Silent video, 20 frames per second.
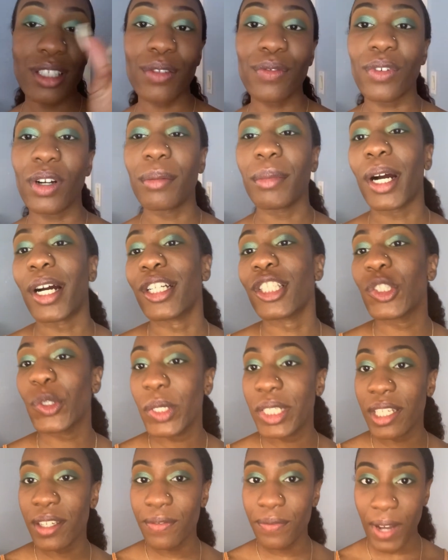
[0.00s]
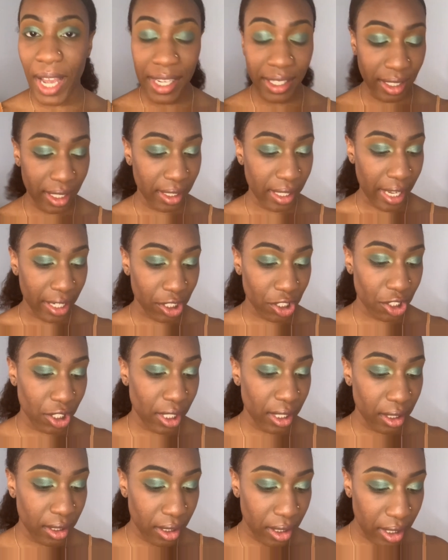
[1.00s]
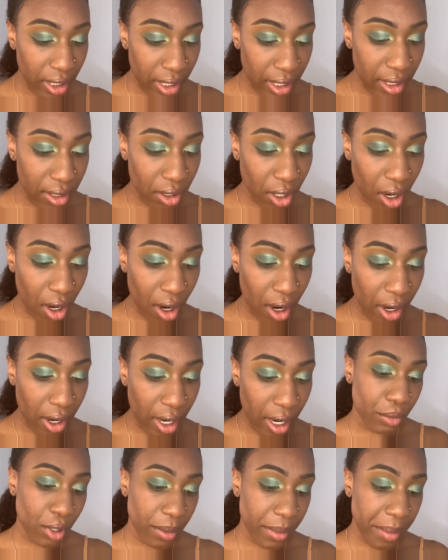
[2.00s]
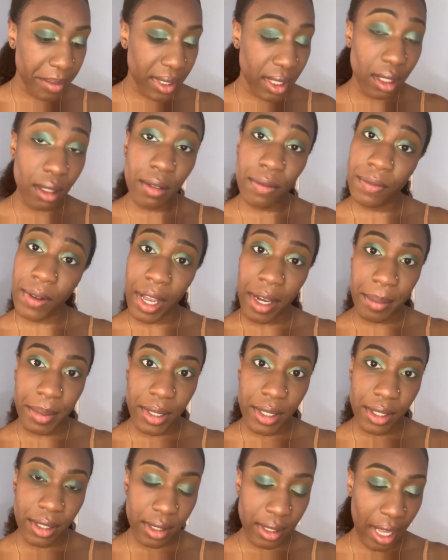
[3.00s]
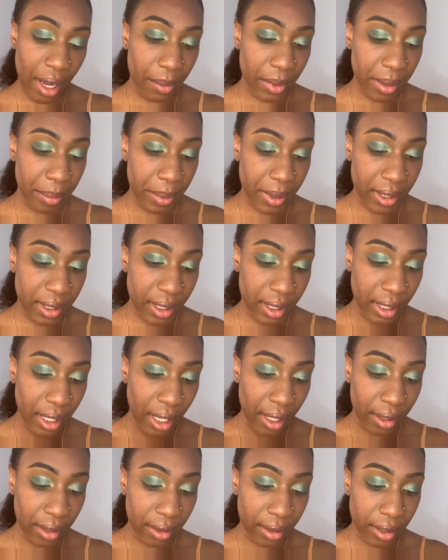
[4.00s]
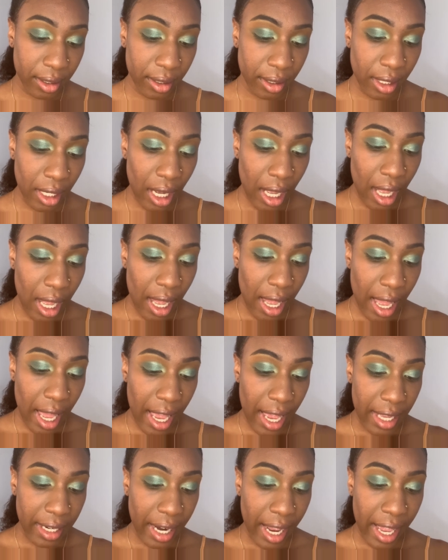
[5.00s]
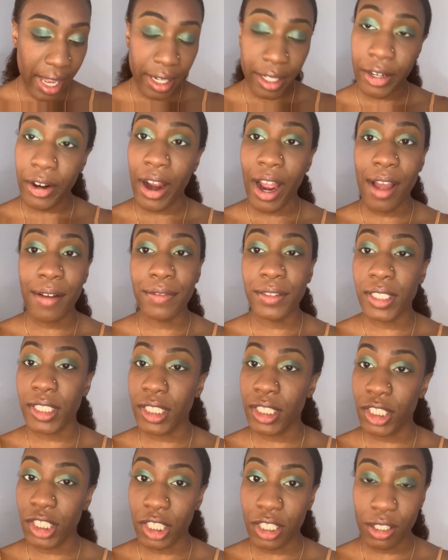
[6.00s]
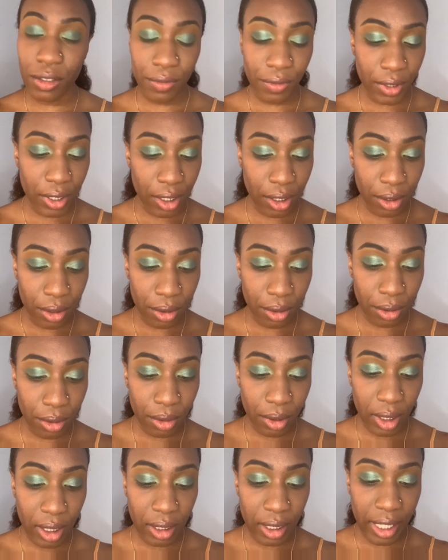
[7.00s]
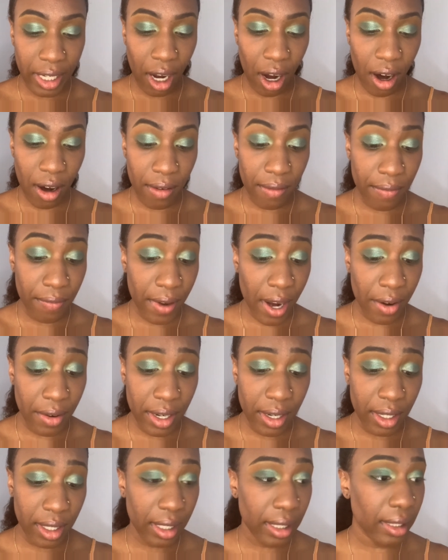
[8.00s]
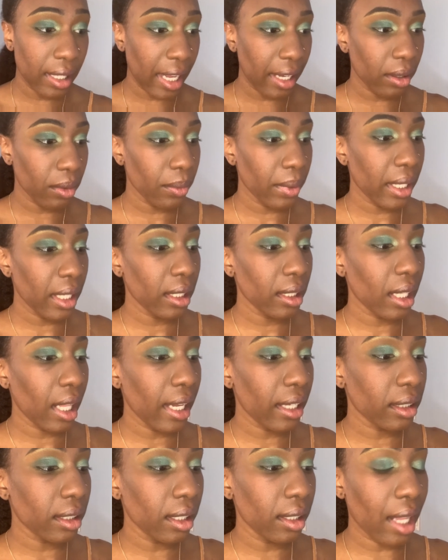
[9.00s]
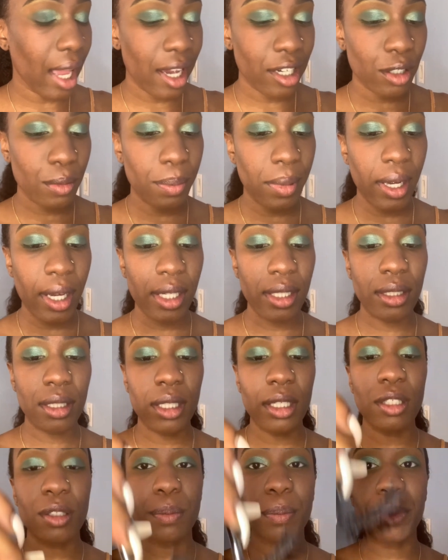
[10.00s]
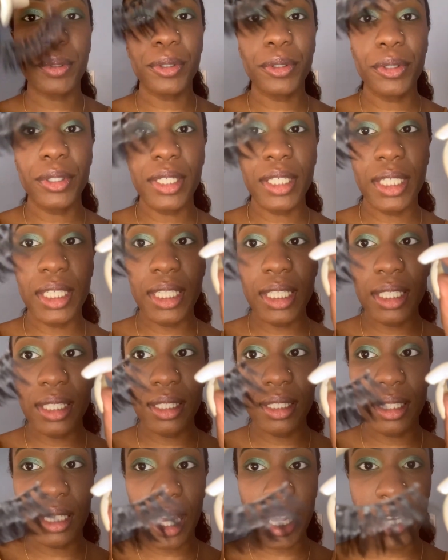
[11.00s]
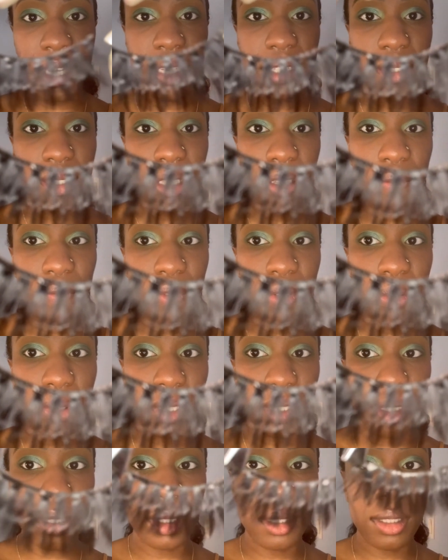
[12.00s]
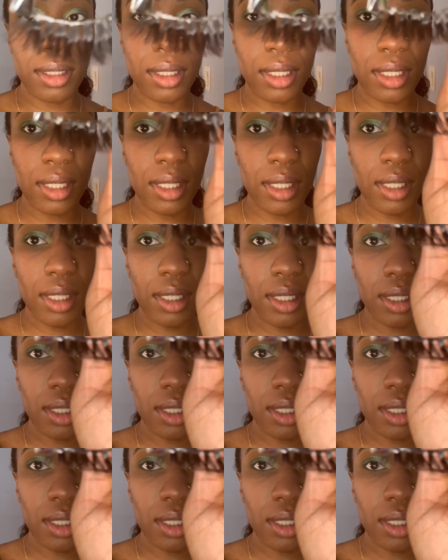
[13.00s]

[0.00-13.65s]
from our 20 Fine collection. These are premium silk fibers that we put together and handcrafted just for you. They are very lightweight, like the lash band is pretty light, if you could see.